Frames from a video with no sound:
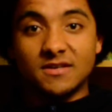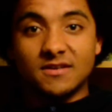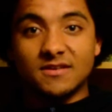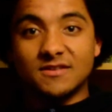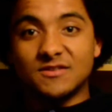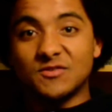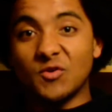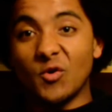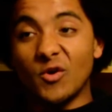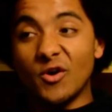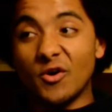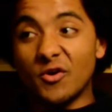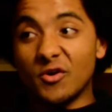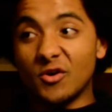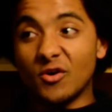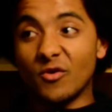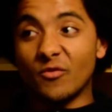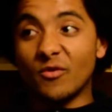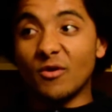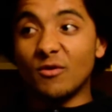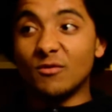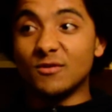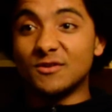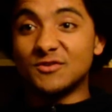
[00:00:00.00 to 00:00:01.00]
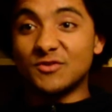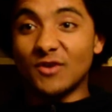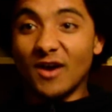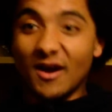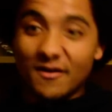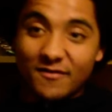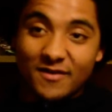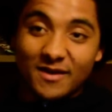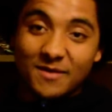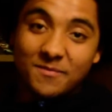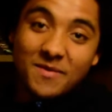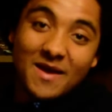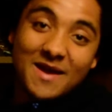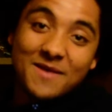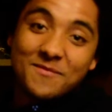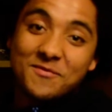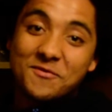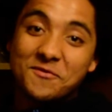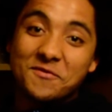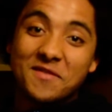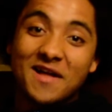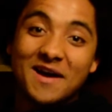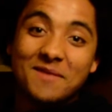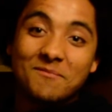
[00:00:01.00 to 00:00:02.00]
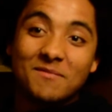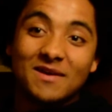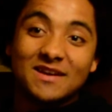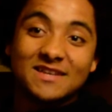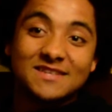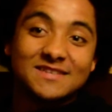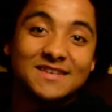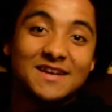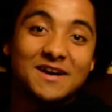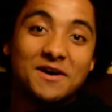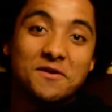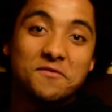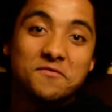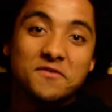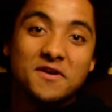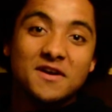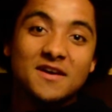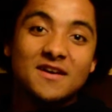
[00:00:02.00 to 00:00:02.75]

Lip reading: Toyota Corolla driving people like myself,